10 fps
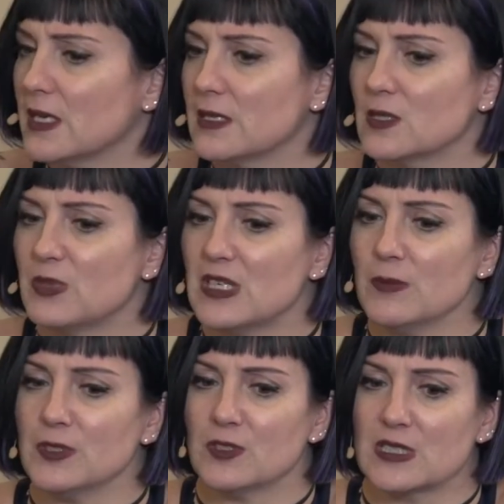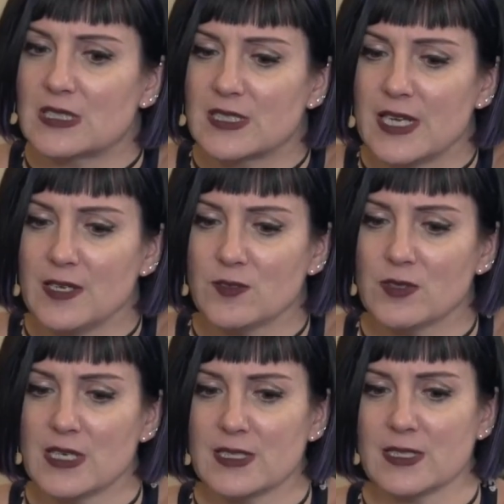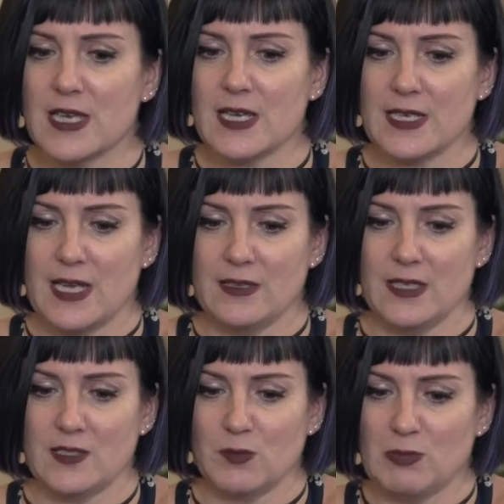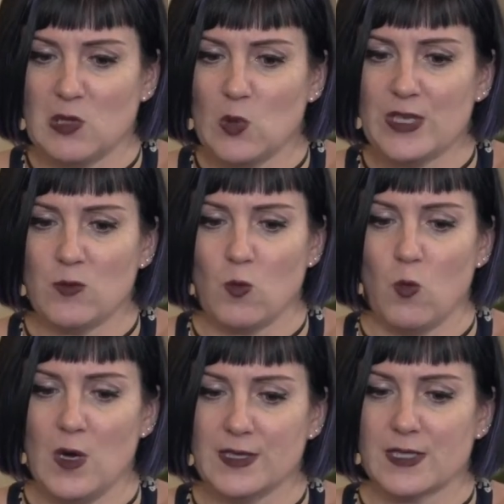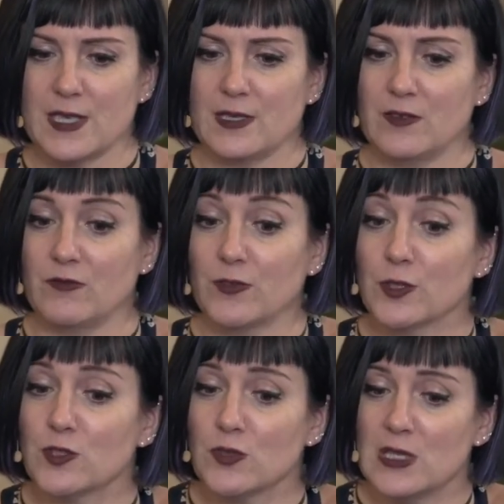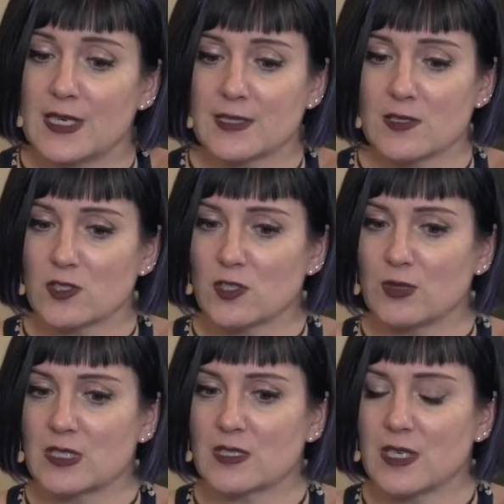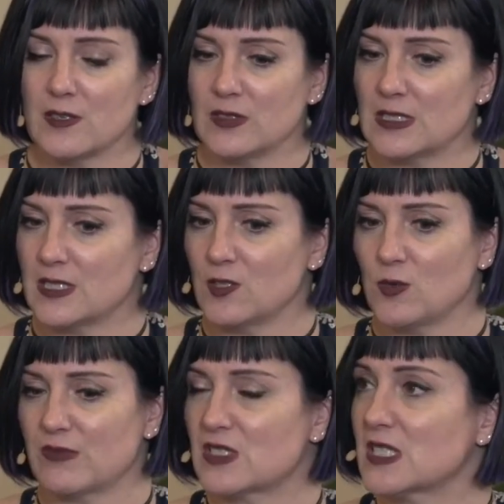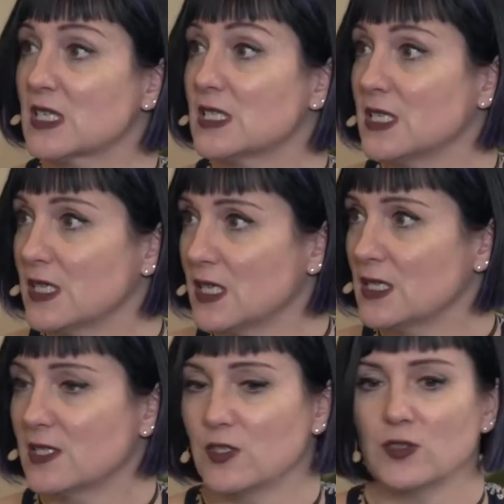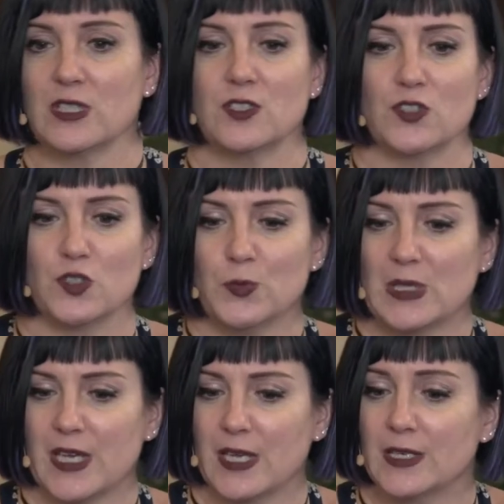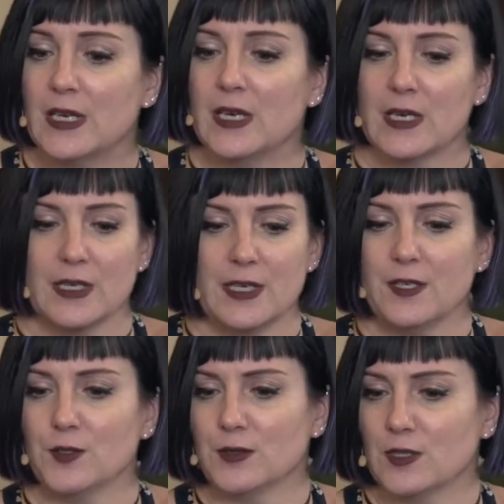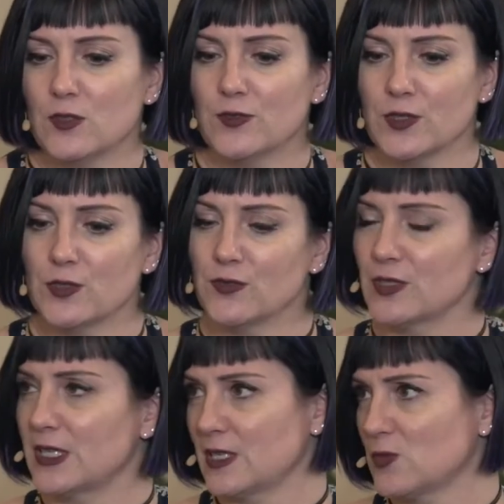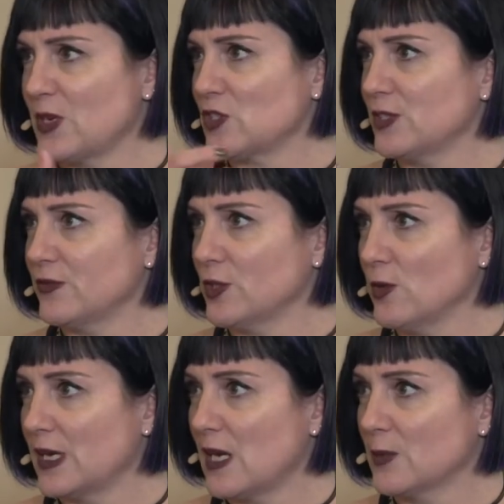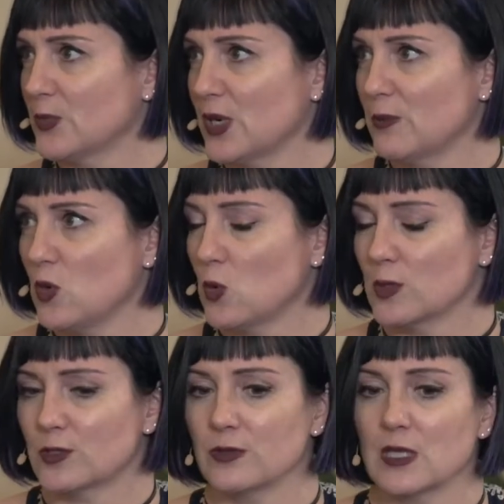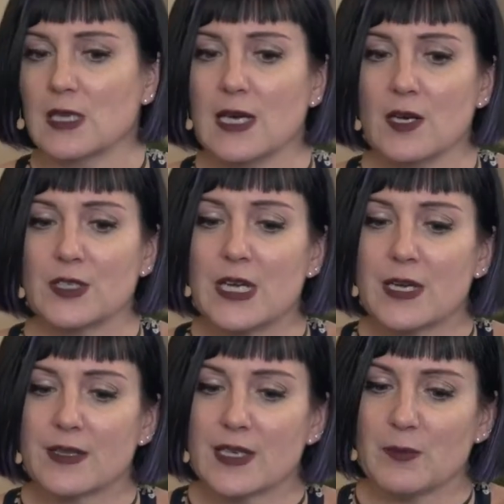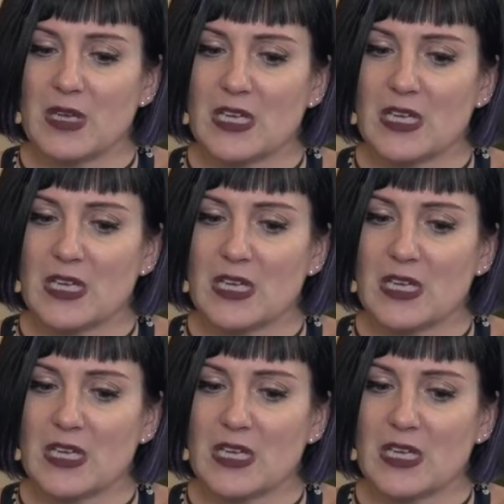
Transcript: And to be able to containerize that and then deploy it once and then virtualize it, so instead of, let's say you have 16 gigs that you need to duplicate here and over again, especially if you're going on-prem or to the cloud, that